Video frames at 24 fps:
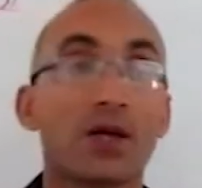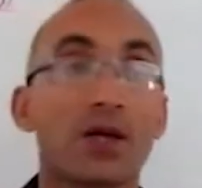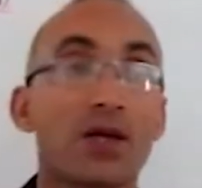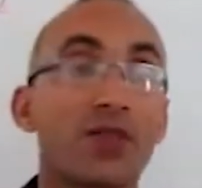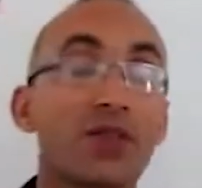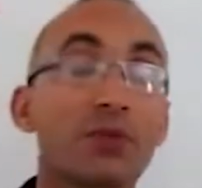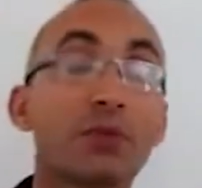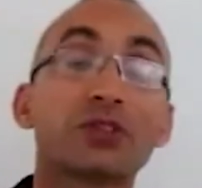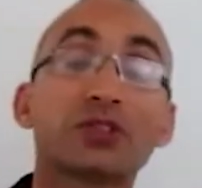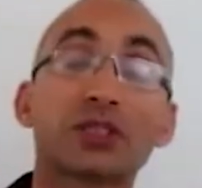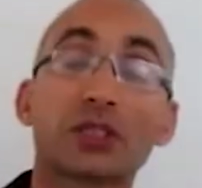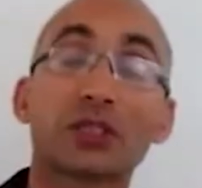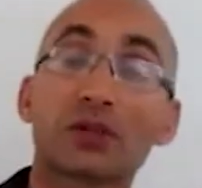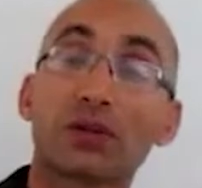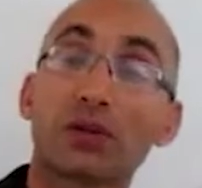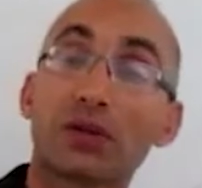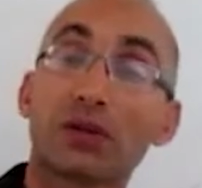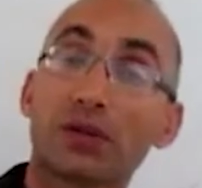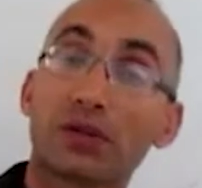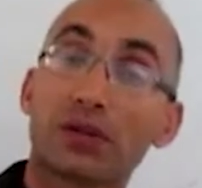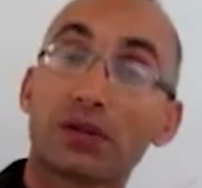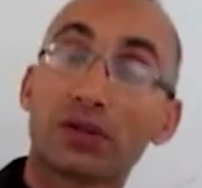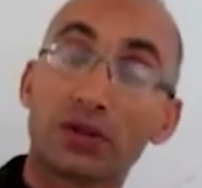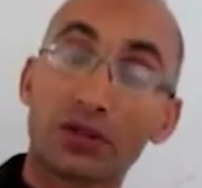the
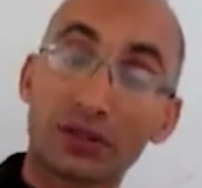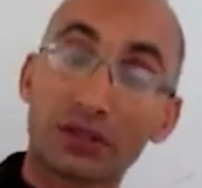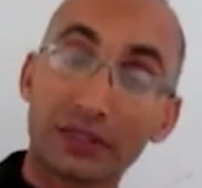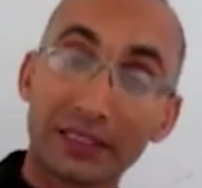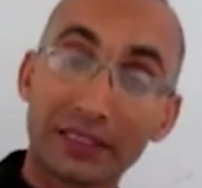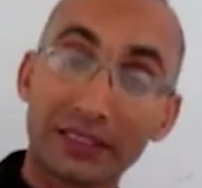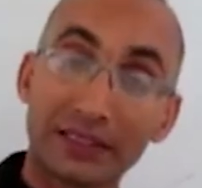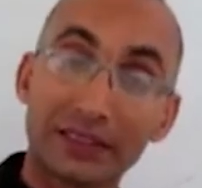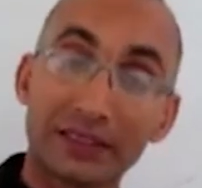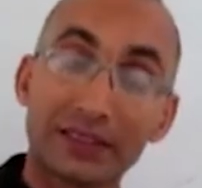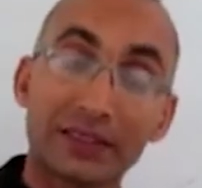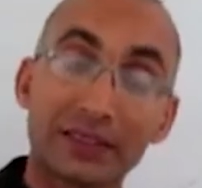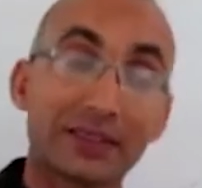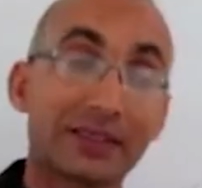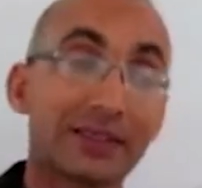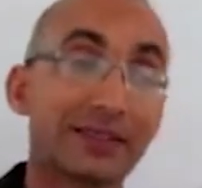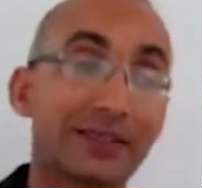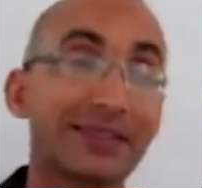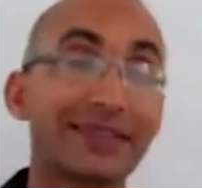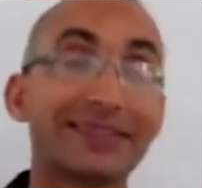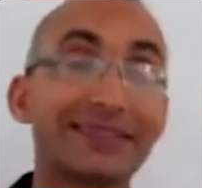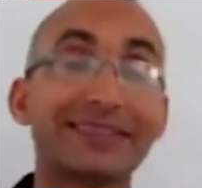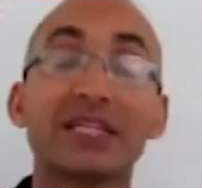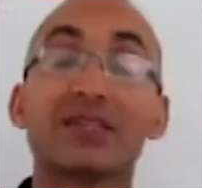musical, okay,
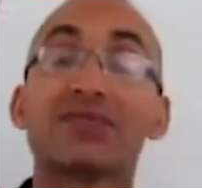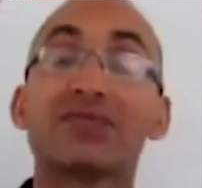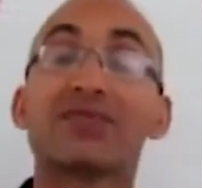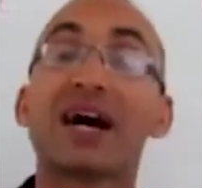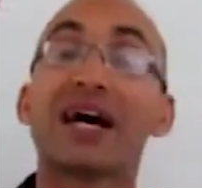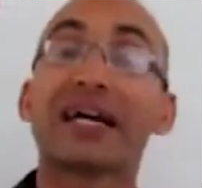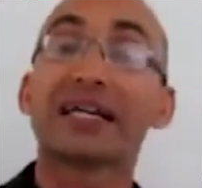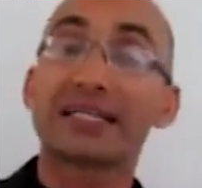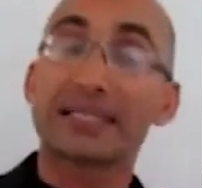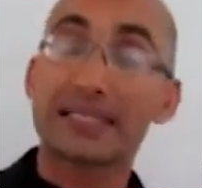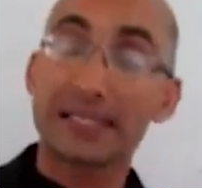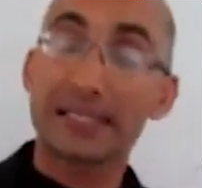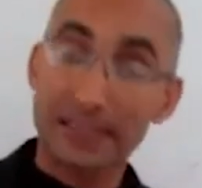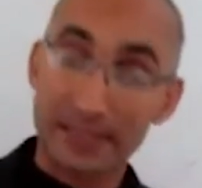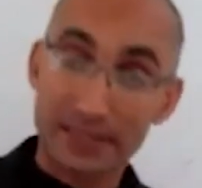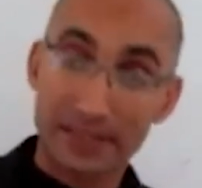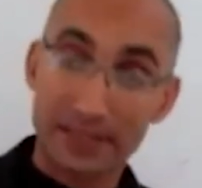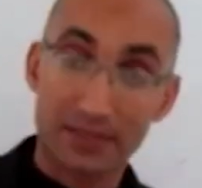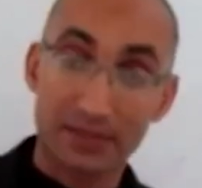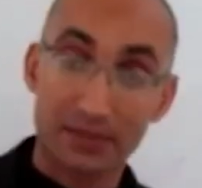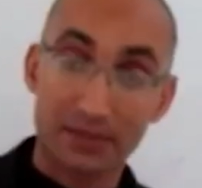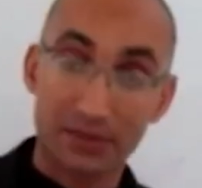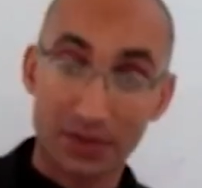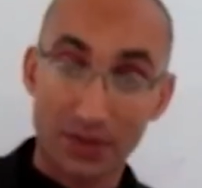
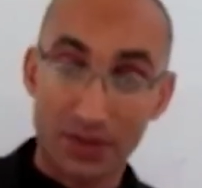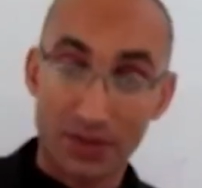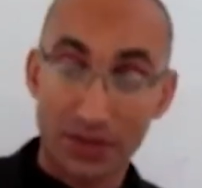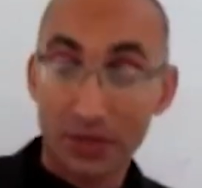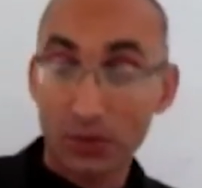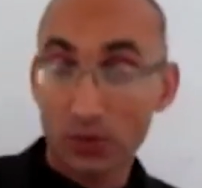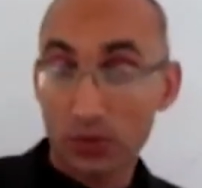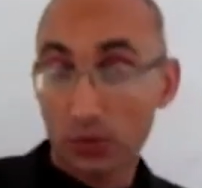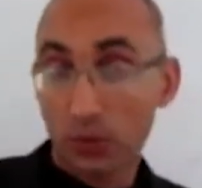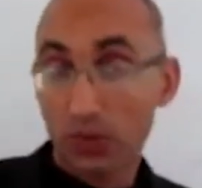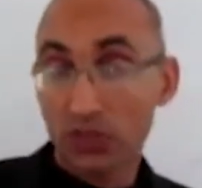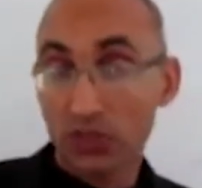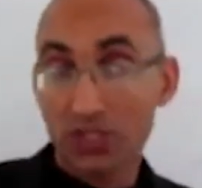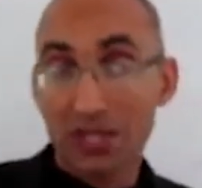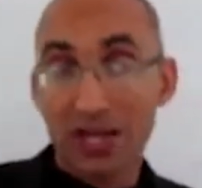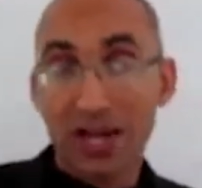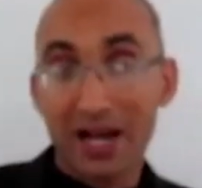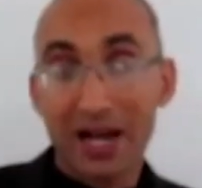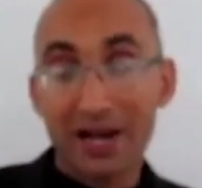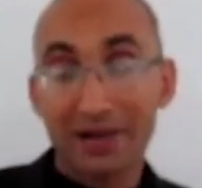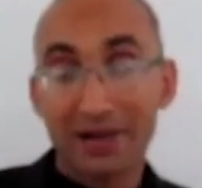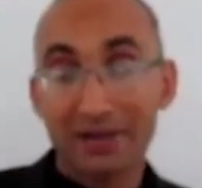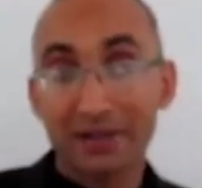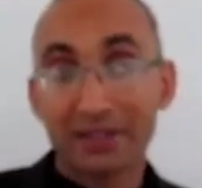devices, those which
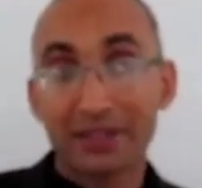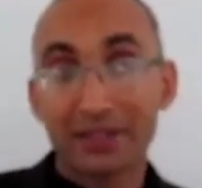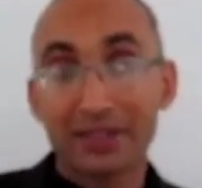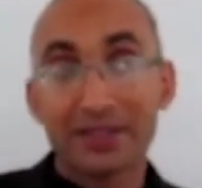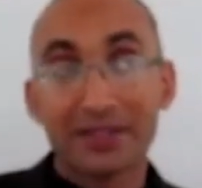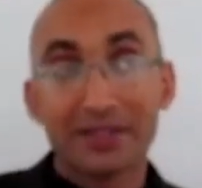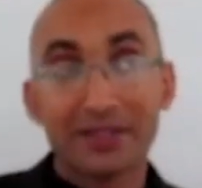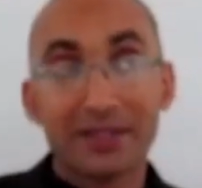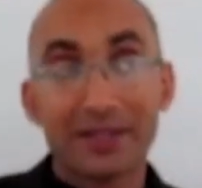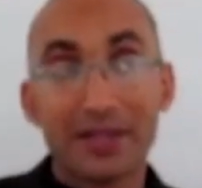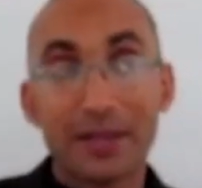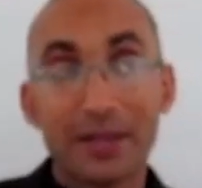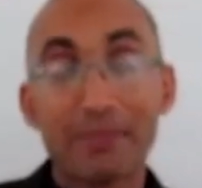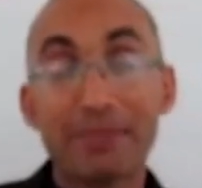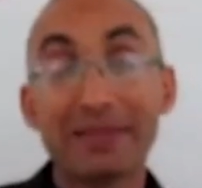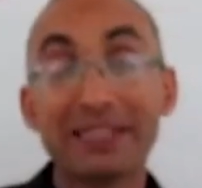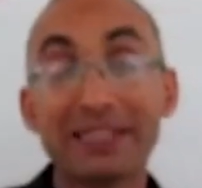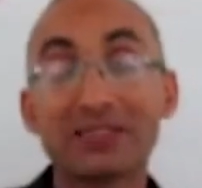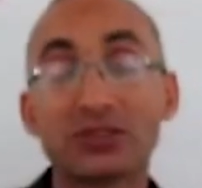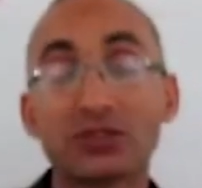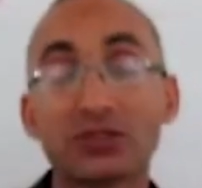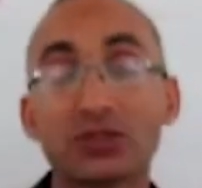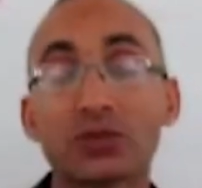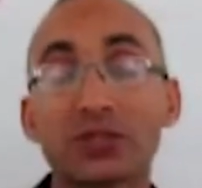are
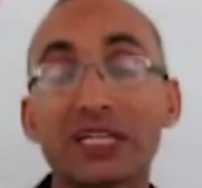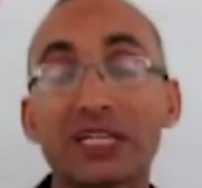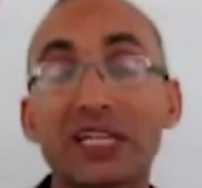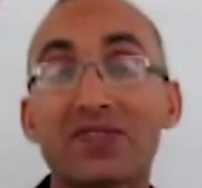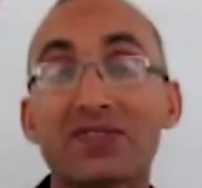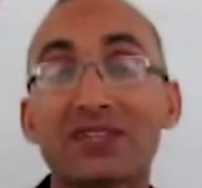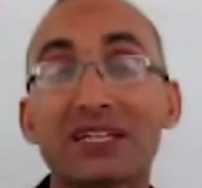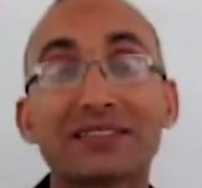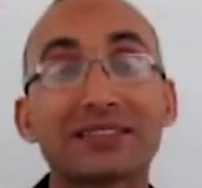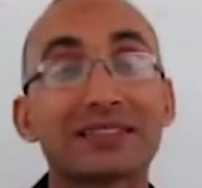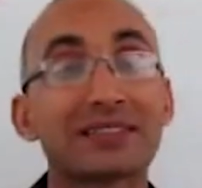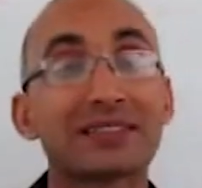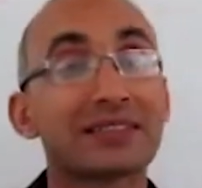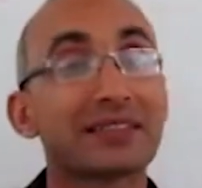meant to give that